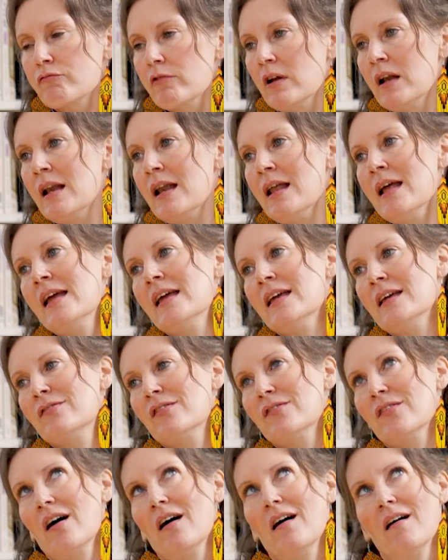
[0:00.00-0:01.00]
relief,
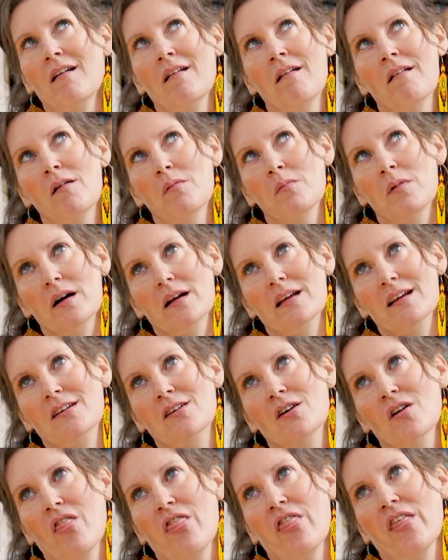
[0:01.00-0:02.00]
like, oh my
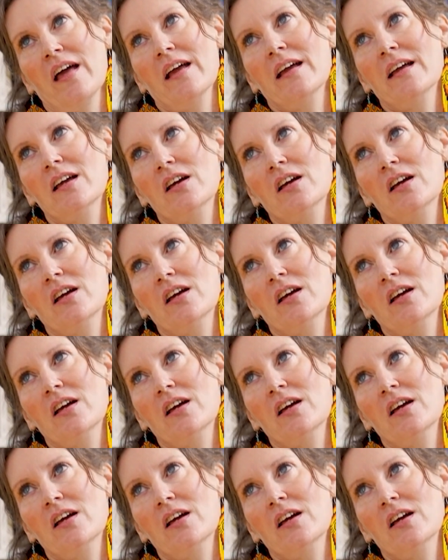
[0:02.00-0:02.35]
God, thank